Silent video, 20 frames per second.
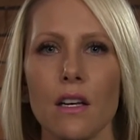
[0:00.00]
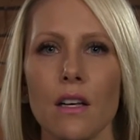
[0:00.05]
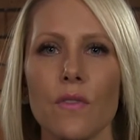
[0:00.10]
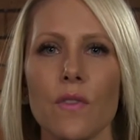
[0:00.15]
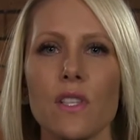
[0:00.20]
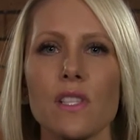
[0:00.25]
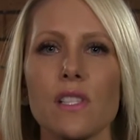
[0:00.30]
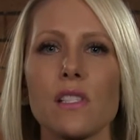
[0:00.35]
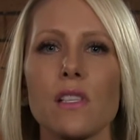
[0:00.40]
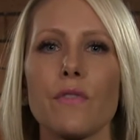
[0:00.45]

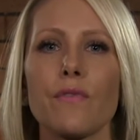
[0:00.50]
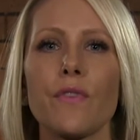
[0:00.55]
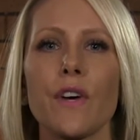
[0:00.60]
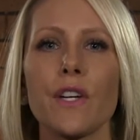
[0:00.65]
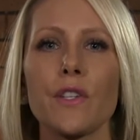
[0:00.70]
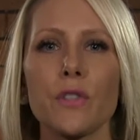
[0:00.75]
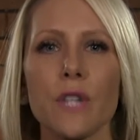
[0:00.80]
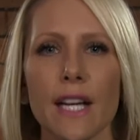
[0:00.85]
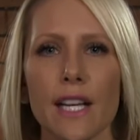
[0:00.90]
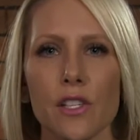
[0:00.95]
This is a
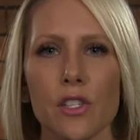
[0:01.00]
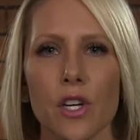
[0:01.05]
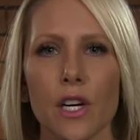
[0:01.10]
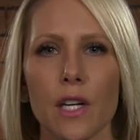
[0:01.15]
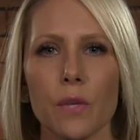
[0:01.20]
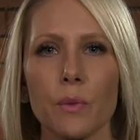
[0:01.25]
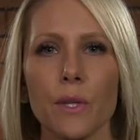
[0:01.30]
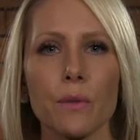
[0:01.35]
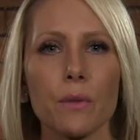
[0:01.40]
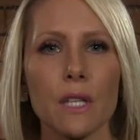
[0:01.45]
fundraiser
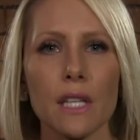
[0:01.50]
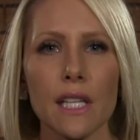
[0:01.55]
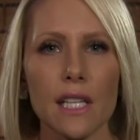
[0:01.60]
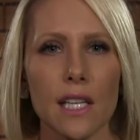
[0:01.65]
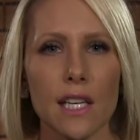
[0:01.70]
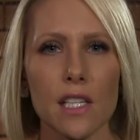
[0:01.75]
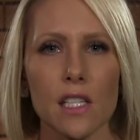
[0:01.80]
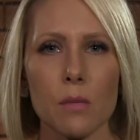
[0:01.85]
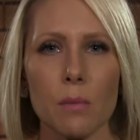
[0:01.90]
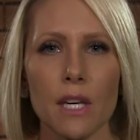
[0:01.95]
and we really
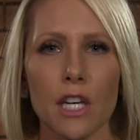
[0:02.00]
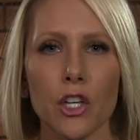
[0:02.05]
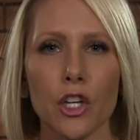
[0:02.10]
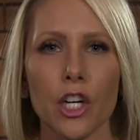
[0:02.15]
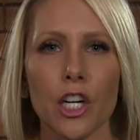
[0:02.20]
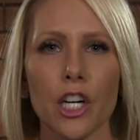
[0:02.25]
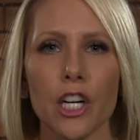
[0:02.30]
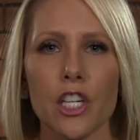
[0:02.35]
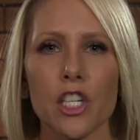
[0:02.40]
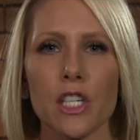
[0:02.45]
need to be
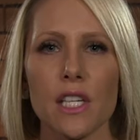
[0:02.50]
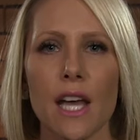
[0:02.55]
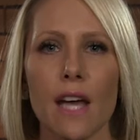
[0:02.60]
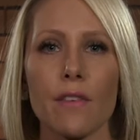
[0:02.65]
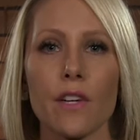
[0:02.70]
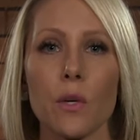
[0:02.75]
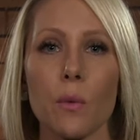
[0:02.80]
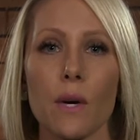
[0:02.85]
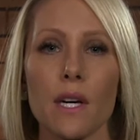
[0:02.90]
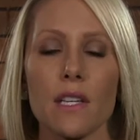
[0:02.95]
encouraging
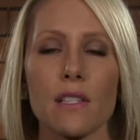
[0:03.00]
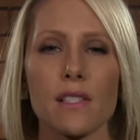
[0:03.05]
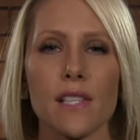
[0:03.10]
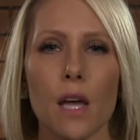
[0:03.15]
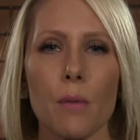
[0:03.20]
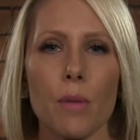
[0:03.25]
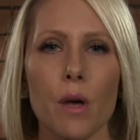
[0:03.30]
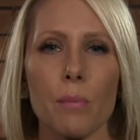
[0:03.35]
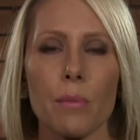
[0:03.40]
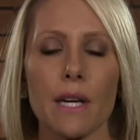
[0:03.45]
everyone to
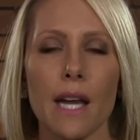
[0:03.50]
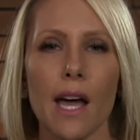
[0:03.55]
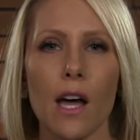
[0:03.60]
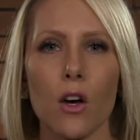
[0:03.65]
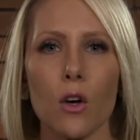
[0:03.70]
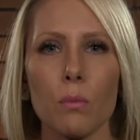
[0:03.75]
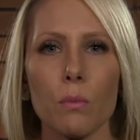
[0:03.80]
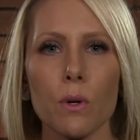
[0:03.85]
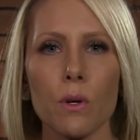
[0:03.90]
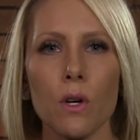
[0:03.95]
step up and
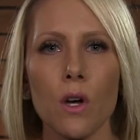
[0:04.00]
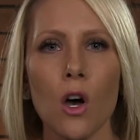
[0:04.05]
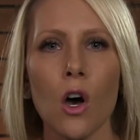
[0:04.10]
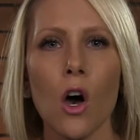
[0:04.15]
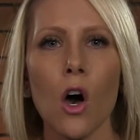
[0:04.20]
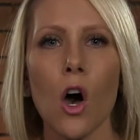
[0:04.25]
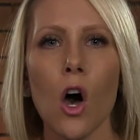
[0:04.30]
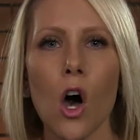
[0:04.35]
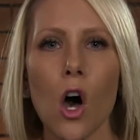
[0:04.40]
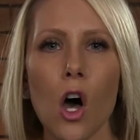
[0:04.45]
help.
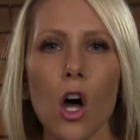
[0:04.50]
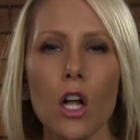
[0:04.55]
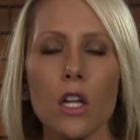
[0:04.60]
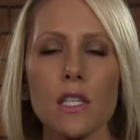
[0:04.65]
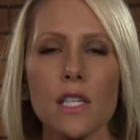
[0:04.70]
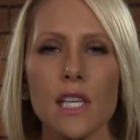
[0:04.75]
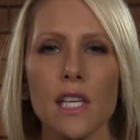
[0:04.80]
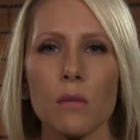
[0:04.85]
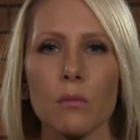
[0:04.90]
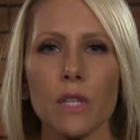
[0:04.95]
All
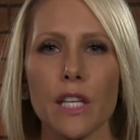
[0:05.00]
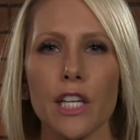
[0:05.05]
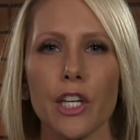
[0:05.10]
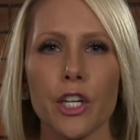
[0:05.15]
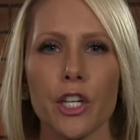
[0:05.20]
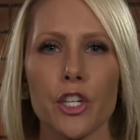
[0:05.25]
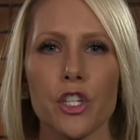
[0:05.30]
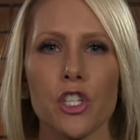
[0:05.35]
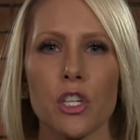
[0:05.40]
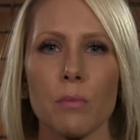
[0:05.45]
team
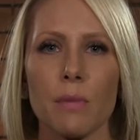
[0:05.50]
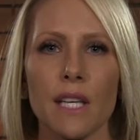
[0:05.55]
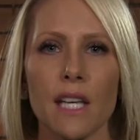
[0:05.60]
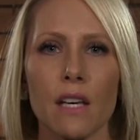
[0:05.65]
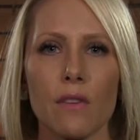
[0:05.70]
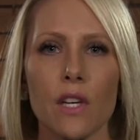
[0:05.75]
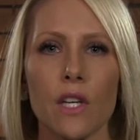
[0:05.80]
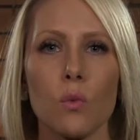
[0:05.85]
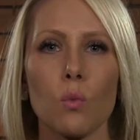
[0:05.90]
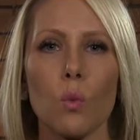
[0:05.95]
leaders should be
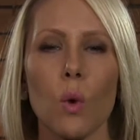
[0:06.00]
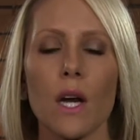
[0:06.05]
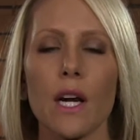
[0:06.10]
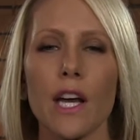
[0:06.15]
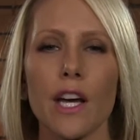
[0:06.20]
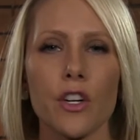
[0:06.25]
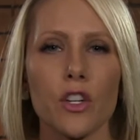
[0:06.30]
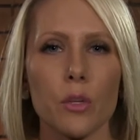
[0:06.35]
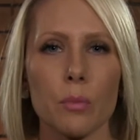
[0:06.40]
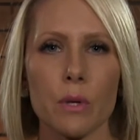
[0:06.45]
giving
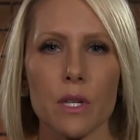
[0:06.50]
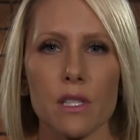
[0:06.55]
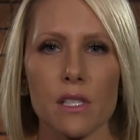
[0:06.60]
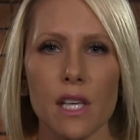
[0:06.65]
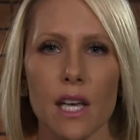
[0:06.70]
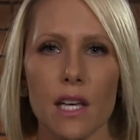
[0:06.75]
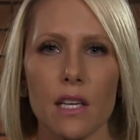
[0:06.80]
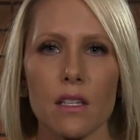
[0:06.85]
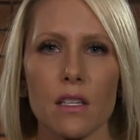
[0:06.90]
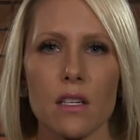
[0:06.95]

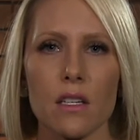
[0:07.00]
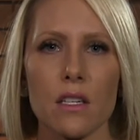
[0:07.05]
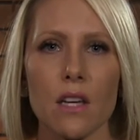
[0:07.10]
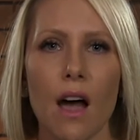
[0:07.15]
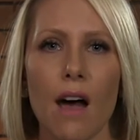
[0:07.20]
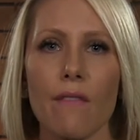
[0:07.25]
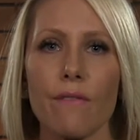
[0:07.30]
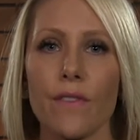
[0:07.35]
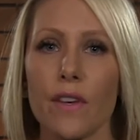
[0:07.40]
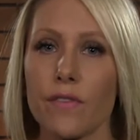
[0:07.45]
100%,
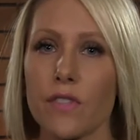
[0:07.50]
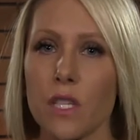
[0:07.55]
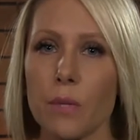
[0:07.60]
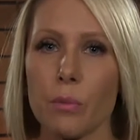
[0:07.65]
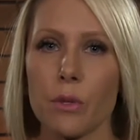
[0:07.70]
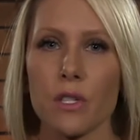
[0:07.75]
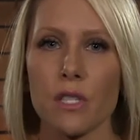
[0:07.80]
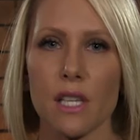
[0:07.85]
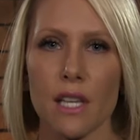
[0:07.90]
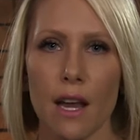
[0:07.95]
not
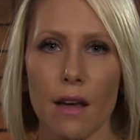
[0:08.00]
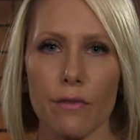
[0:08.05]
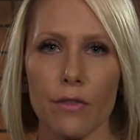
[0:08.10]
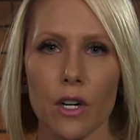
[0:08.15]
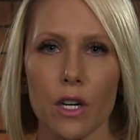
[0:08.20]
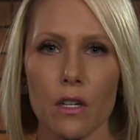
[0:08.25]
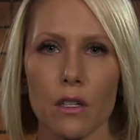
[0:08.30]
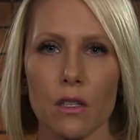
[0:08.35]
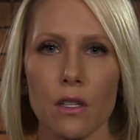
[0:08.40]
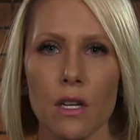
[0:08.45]
50%
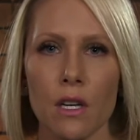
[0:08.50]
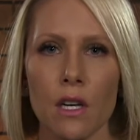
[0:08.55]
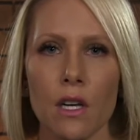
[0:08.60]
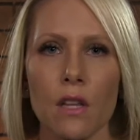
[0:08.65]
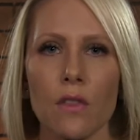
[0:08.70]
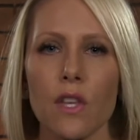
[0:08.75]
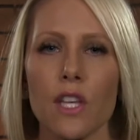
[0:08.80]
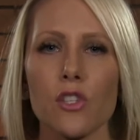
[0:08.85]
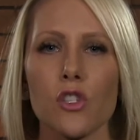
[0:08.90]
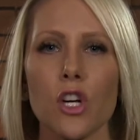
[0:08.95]
effort.
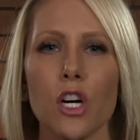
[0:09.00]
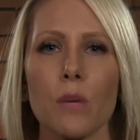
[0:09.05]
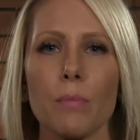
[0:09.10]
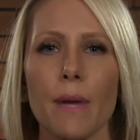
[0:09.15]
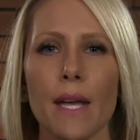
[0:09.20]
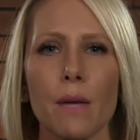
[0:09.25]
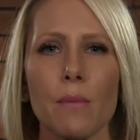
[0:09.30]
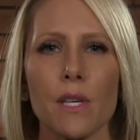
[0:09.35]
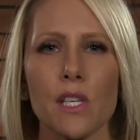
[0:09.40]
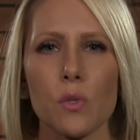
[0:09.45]
These are our
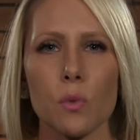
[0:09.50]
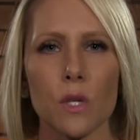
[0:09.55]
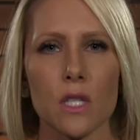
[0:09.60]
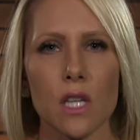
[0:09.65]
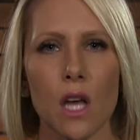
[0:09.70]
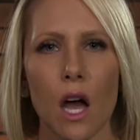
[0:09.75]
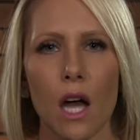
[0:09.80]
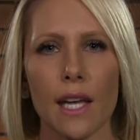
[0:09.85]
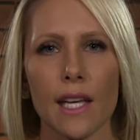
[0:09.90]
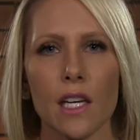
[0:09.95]
babies we're
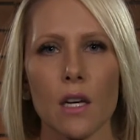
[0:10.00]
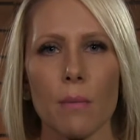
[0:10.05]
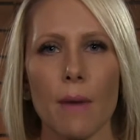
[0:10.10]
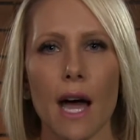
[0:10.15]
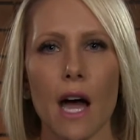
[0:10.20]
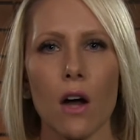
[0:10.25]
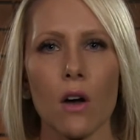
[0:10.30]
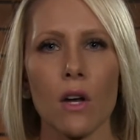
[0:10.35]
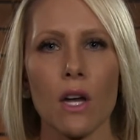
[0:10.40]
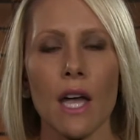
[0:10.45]
talking
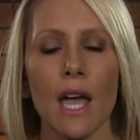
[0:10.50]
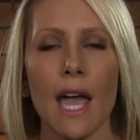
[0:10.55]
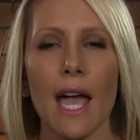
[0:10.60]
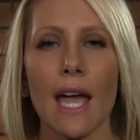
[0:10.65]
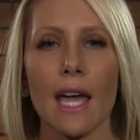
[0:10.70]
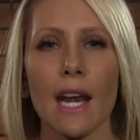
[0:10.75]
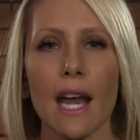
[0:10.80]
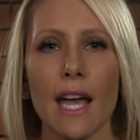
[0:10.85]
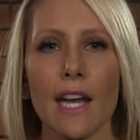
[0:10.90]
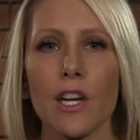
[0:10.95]
about,
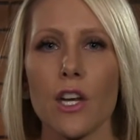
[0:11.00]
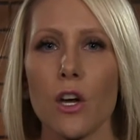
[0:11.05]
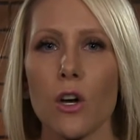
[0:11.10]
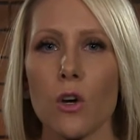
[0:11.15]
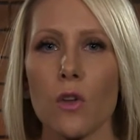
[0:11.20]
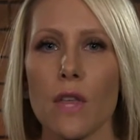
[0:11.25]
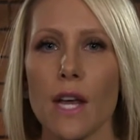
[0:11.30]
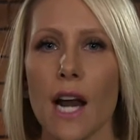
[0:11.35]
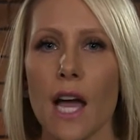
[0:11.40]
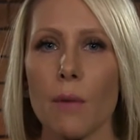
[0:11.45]
and I know
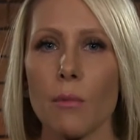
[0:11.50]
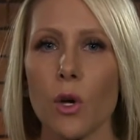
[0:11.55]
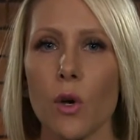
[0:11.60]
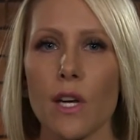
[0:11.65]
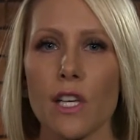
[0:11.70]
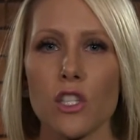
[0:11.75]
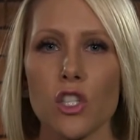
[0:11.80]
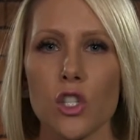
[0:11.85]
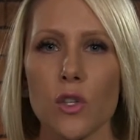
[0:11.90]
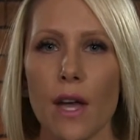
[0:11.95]
that I'm
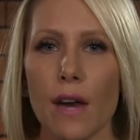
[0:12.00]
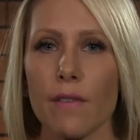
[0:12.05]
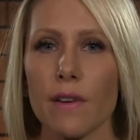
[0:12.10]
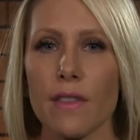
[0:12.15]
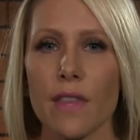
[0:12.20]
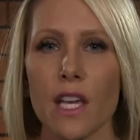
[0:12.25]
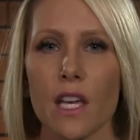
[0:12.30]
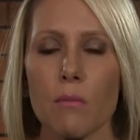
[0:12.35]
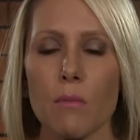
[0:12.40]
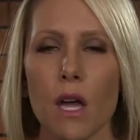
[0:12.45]
going to do
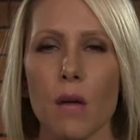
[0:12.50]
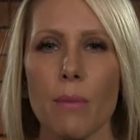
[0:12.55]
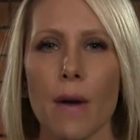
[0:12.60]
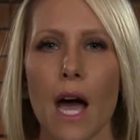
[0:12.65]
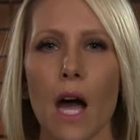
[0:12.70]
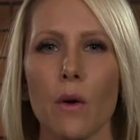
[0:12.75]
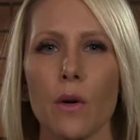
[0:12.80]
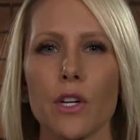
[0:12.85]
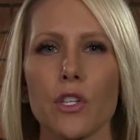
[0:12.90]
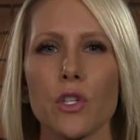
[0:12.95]
everything in my
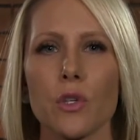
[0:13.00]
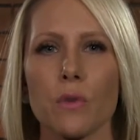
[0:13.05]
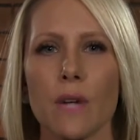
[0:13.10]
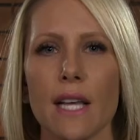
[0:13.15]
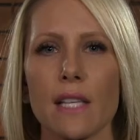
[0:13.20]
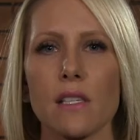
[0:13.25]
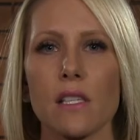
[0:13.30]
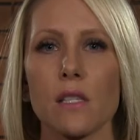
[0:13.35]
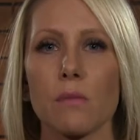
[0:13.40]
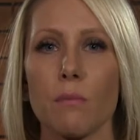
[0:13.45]
power to
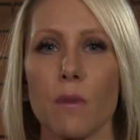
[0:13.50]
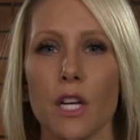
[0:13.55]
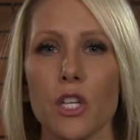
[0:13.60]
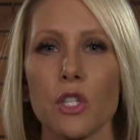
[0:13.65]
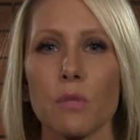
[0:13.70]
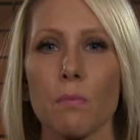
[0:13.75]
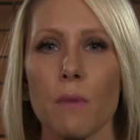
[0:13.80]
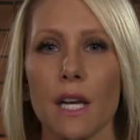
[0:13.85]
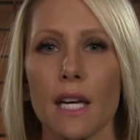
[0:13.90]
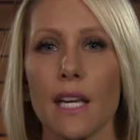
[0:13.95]
raise as
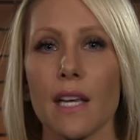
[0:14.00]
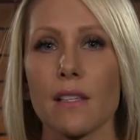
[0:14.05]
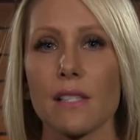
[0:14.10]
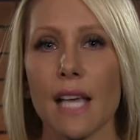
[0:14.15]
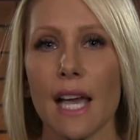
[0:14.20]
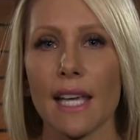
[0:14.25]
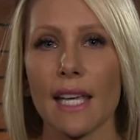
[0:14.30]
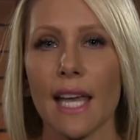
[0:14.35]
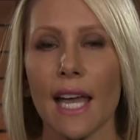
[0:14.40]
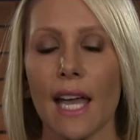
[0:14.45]
much money as
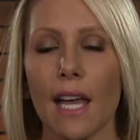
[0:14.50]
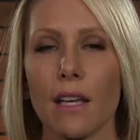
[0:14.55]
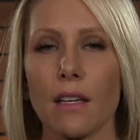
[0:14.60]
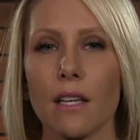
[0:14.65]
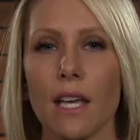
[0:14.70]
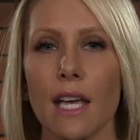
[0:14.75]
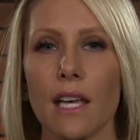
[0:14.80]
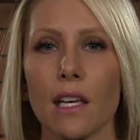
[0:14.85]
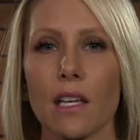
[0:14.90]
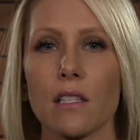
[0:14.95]
I can
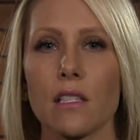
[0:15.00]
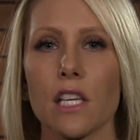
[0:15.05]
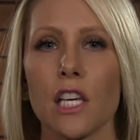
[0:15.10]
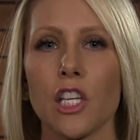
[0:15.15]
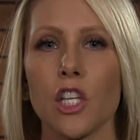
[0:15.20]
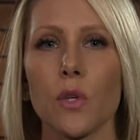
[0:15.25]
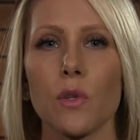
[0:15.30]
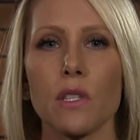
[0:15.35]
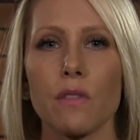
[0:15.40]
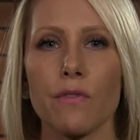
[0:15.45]
and
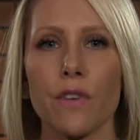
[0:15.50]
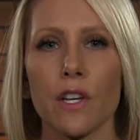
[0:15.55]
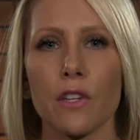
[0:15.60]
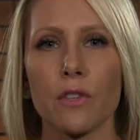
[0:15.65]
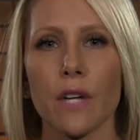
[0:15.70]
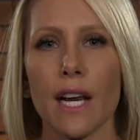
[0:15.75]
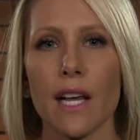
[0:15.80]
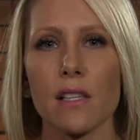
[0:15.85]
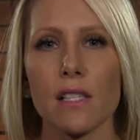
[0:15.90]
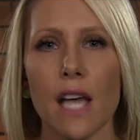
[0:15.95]
continue to
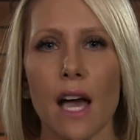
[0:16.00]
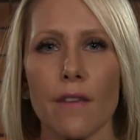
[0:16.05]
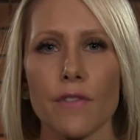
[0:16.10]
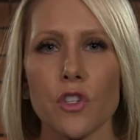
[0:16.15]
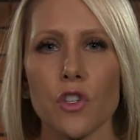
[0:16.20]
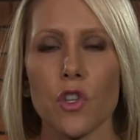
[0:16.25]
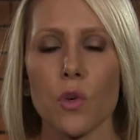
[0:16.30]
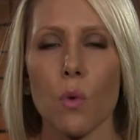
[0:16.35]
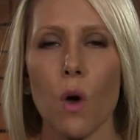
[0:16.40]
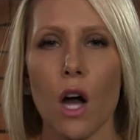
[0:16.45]
fundraise
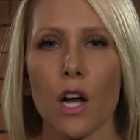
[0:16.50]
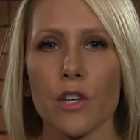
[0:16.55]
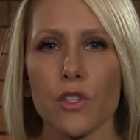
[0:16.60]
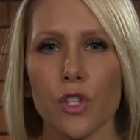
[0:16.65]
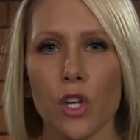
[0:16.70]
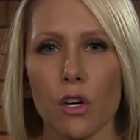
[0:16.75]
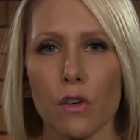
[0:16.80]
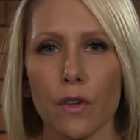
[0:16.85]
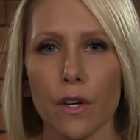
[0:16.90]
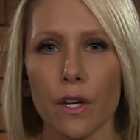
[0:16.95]
after the walk is
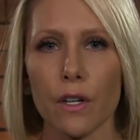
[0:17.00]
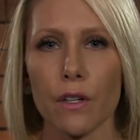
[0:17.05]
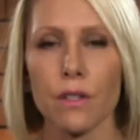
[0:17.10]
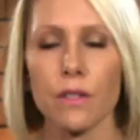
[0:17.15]
over.